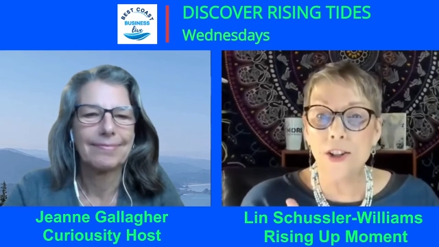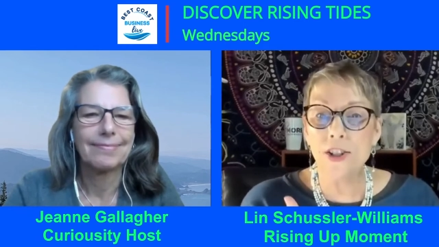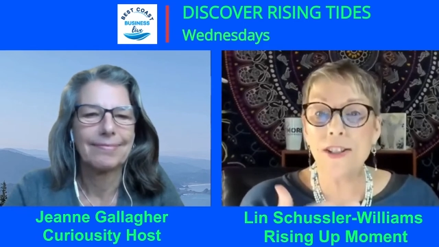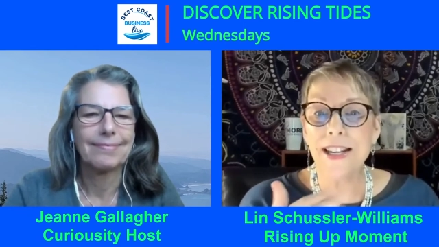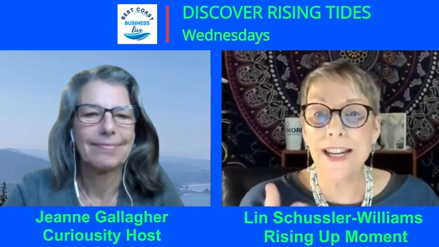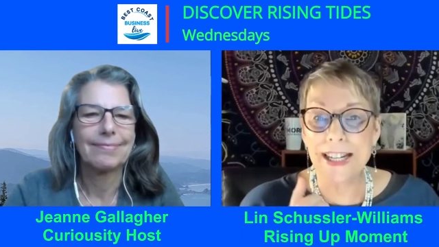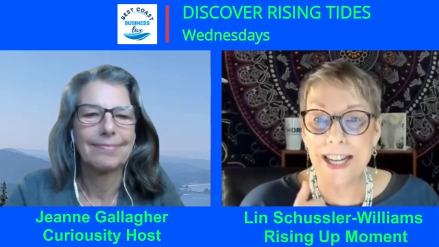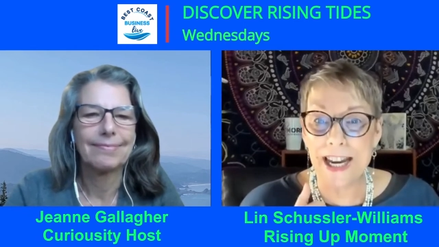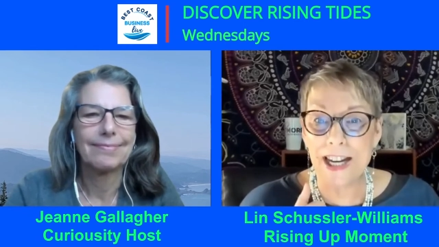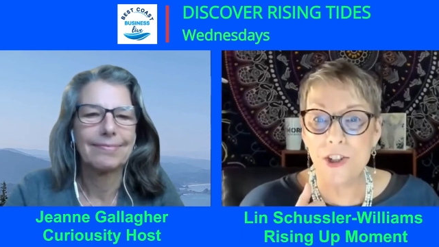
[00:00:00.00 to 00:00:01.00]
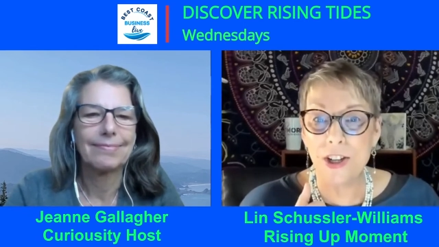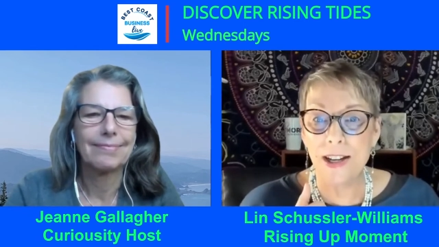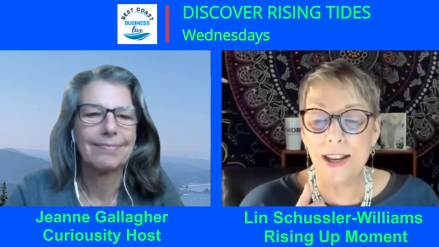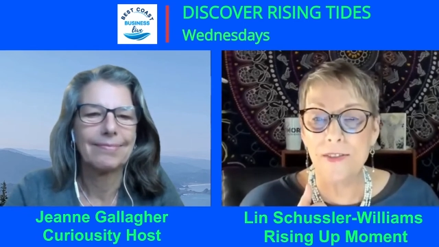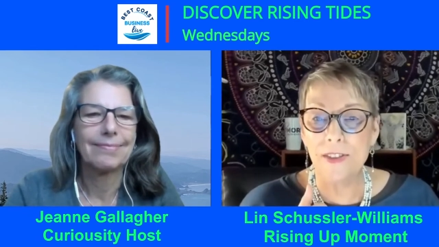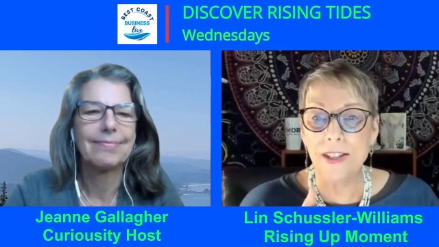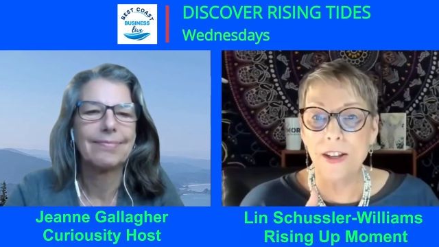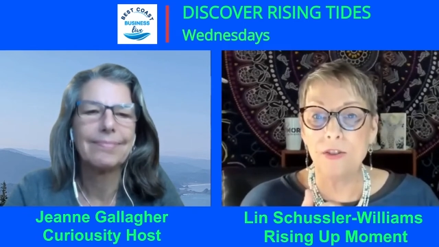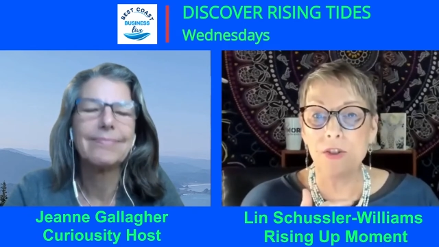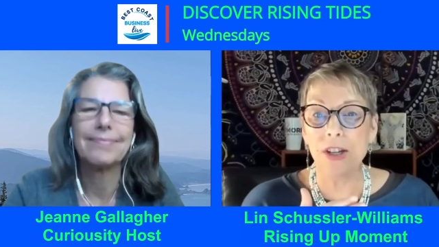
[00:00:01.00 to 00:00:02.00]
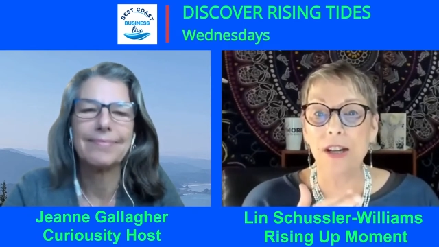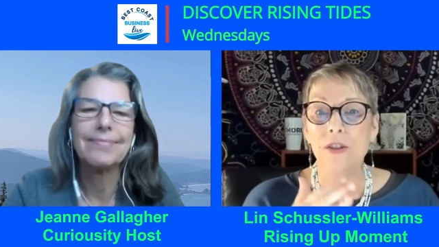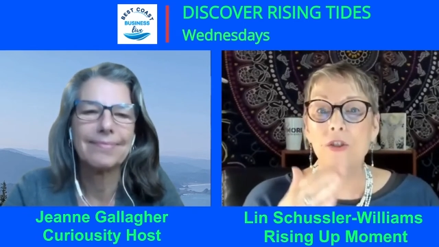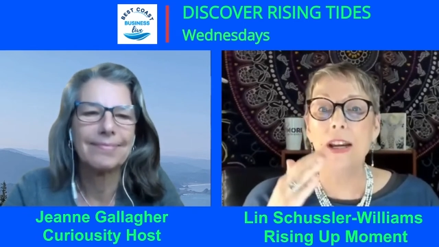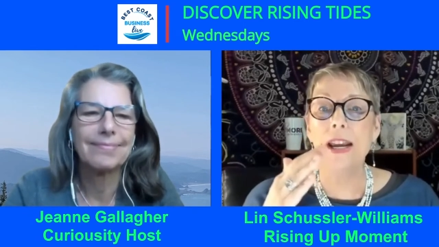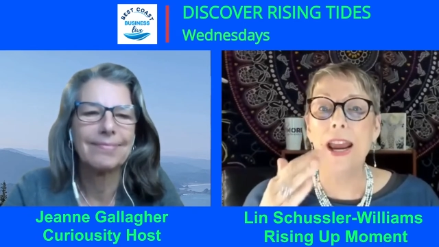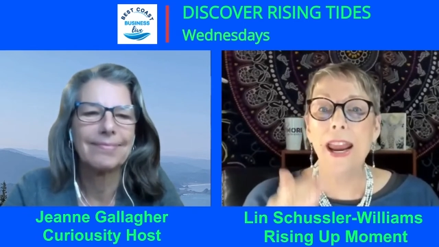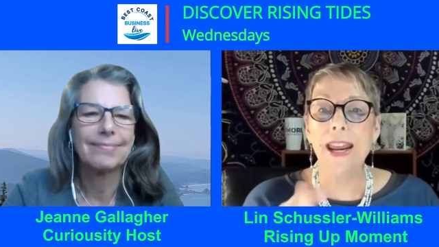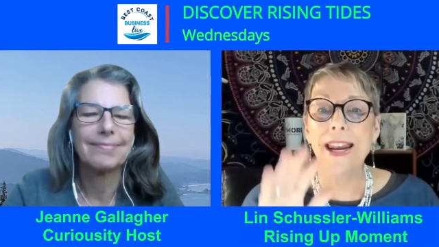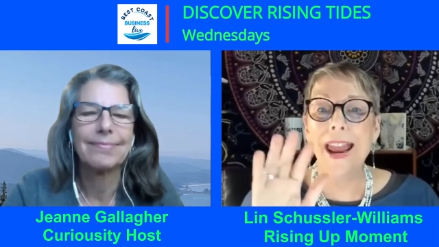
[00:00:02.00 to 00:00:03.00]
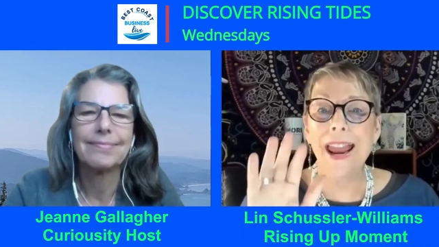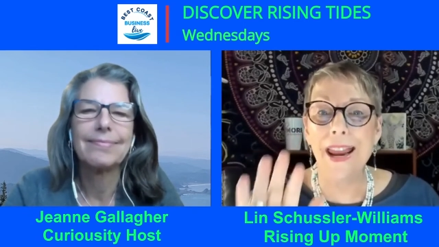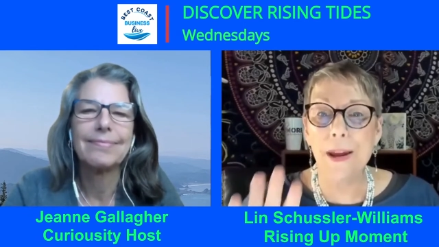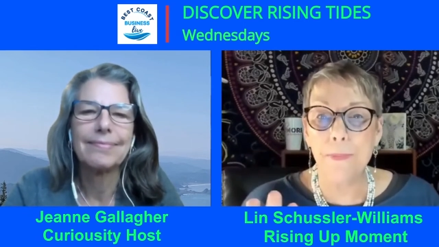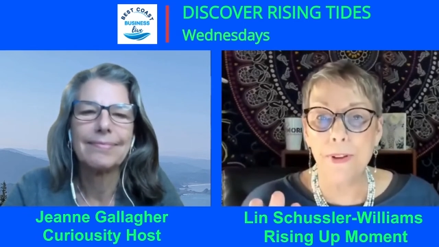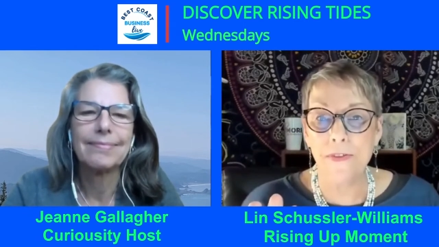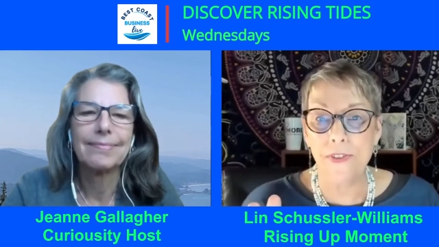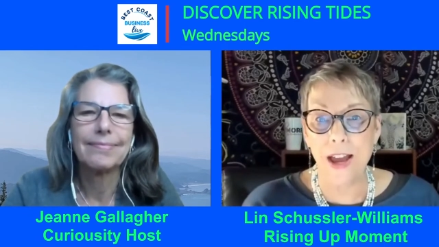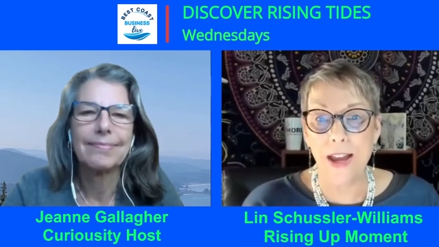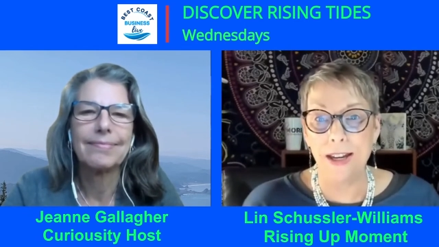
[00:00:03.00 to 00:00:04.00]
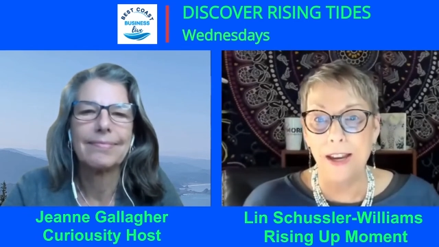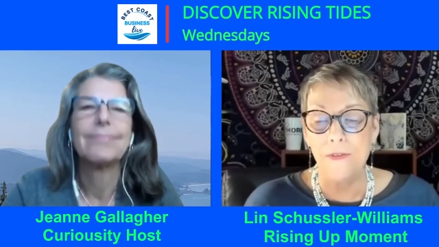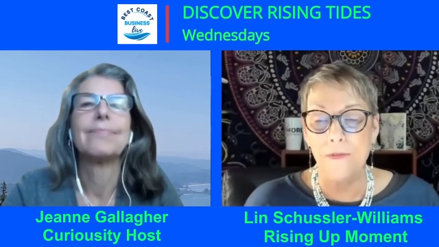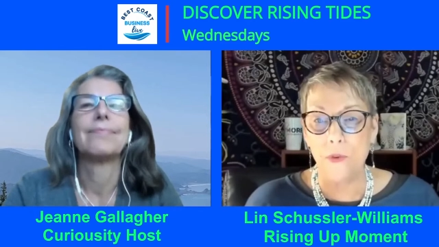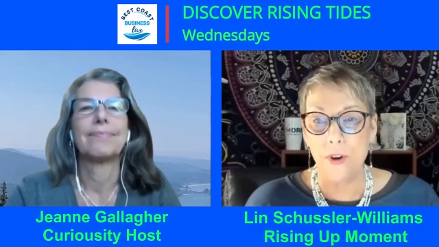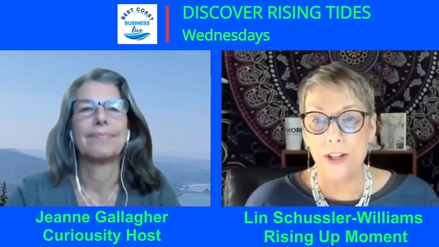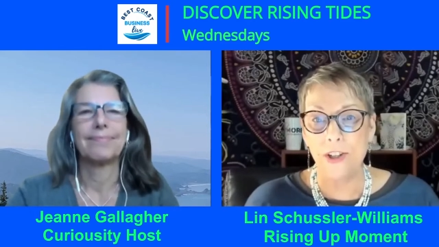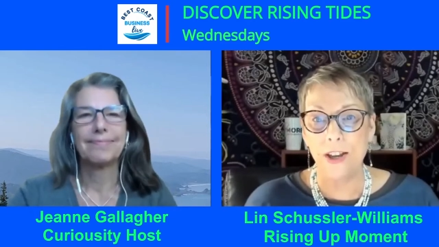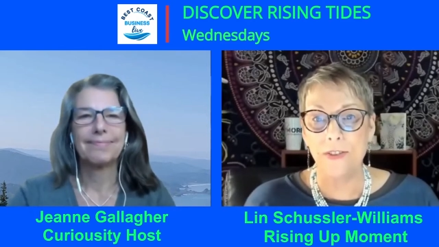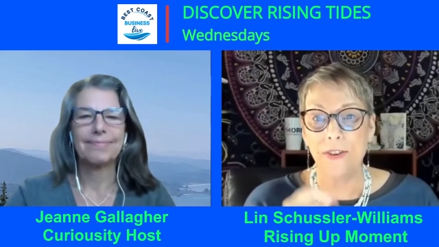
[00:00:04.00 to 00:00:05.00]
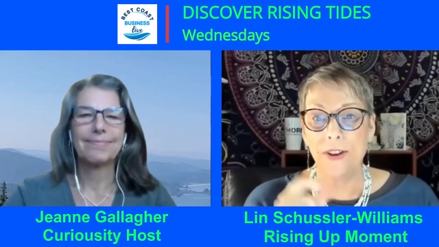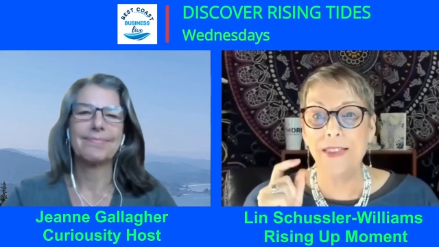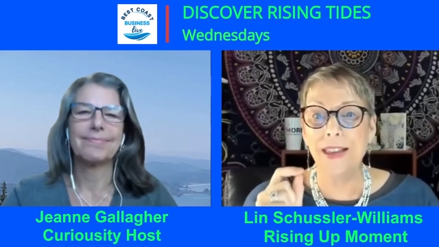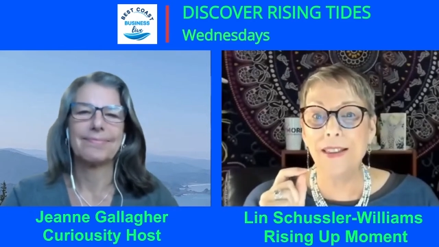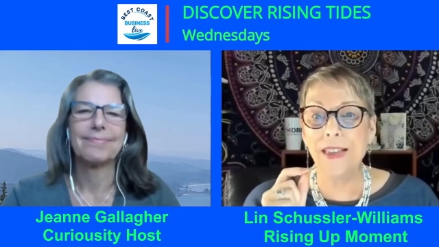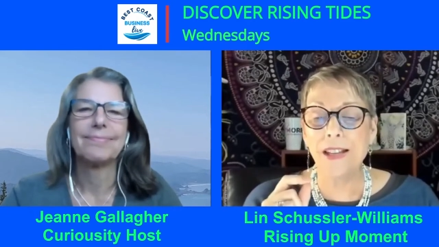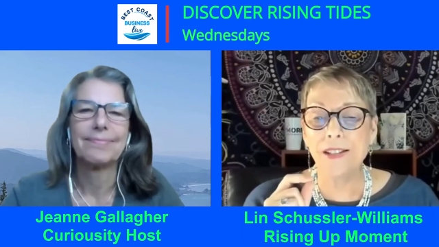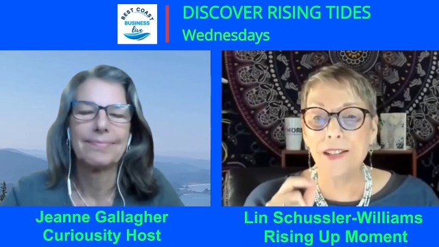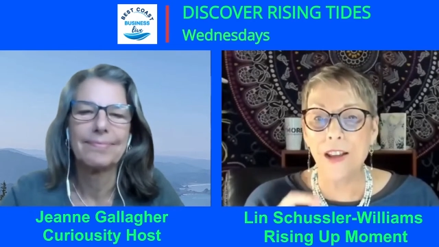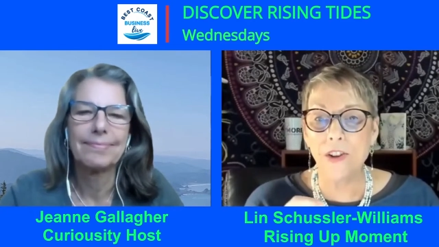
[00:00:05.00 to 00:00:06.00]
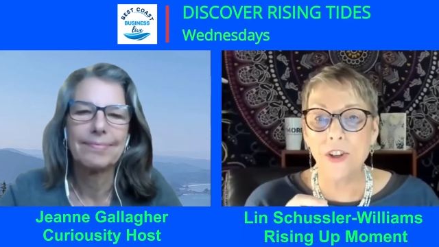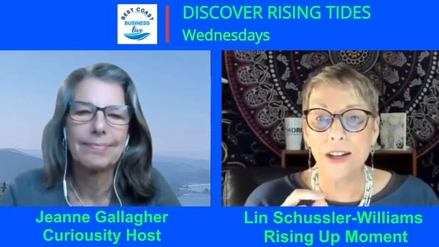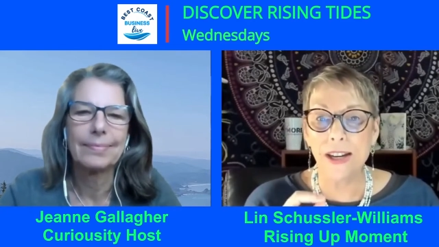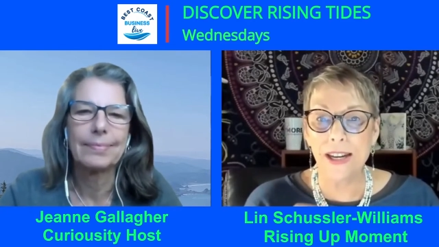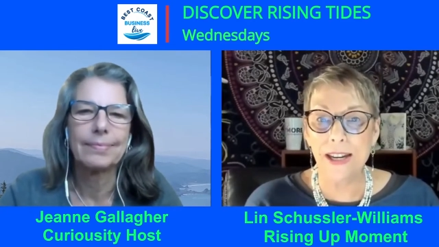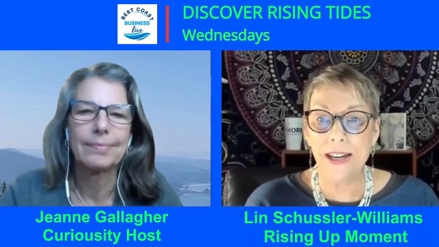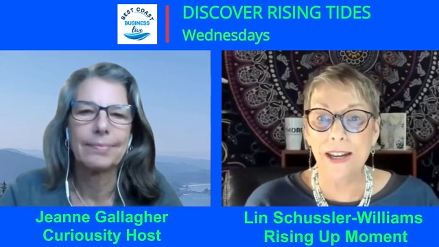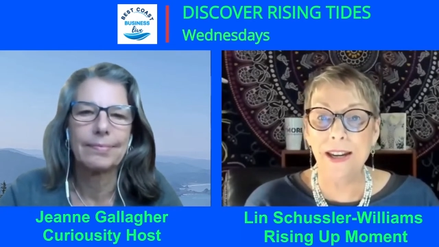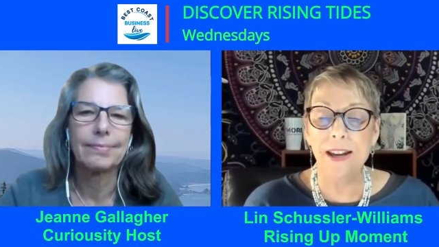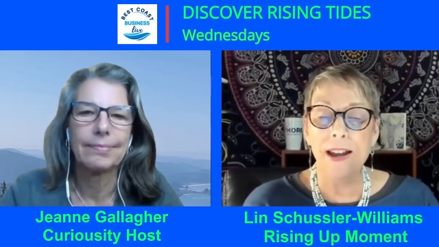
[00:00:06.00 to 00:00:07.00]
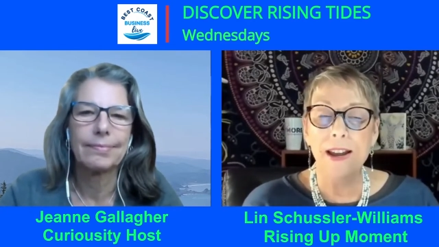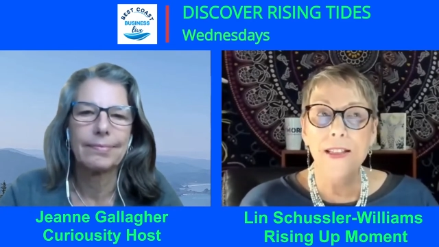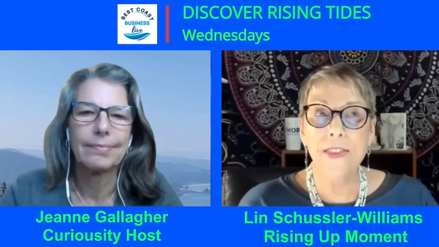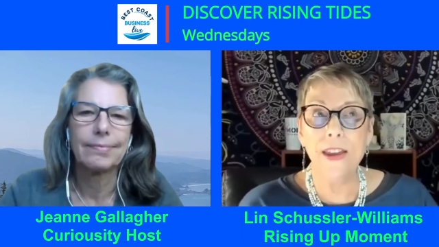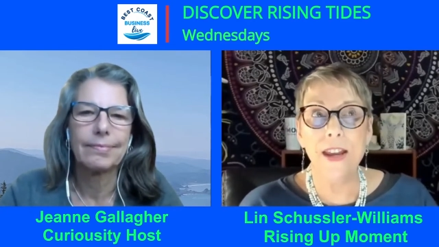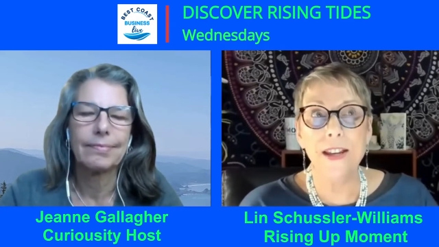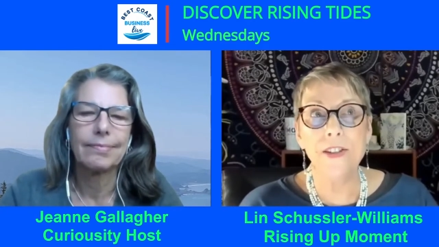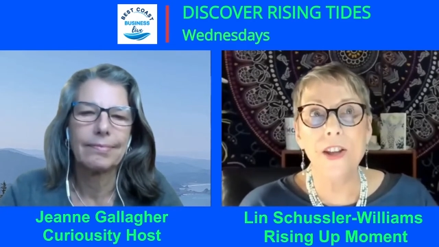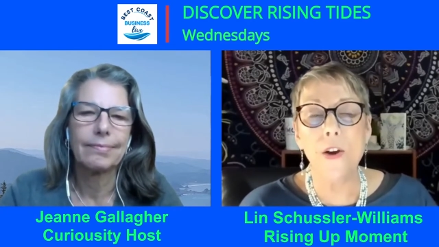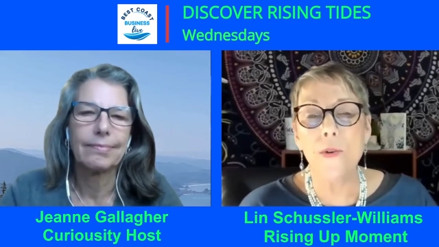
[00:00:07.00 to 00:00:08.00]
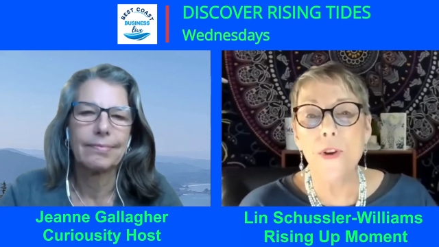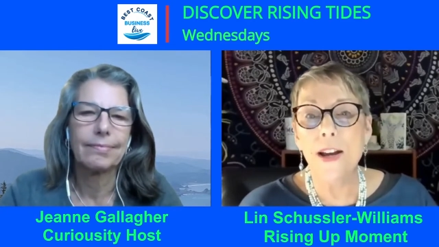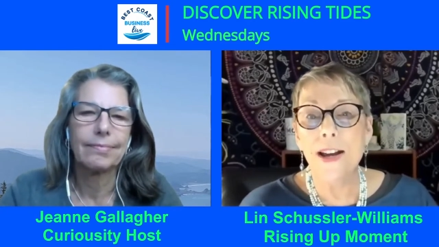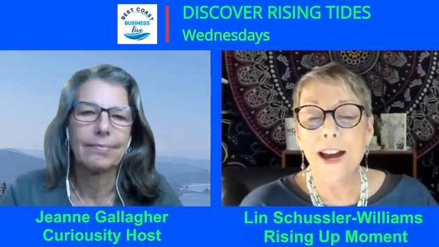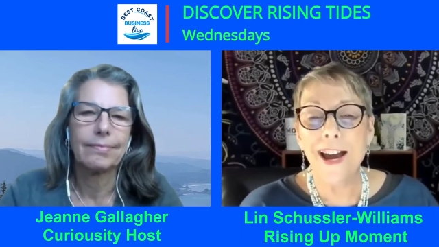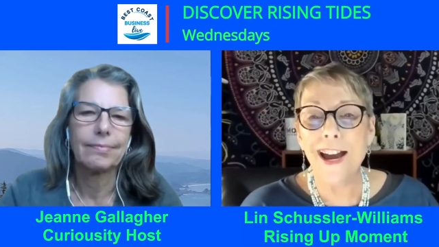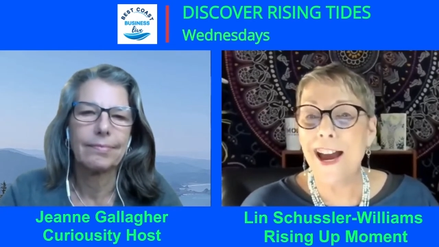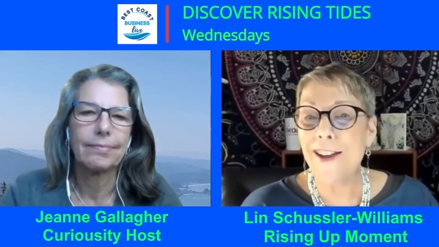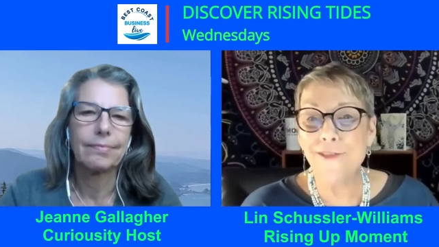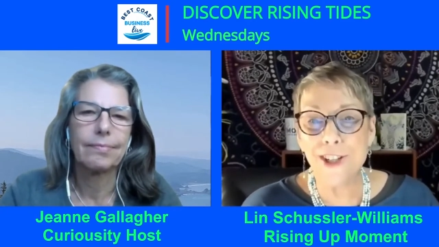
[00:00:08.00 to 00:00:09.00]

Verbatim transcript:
Speaker 1: uh, consciously engaging in the synergy energy and amplifying it for each mm. other. I think that's such a key thing. So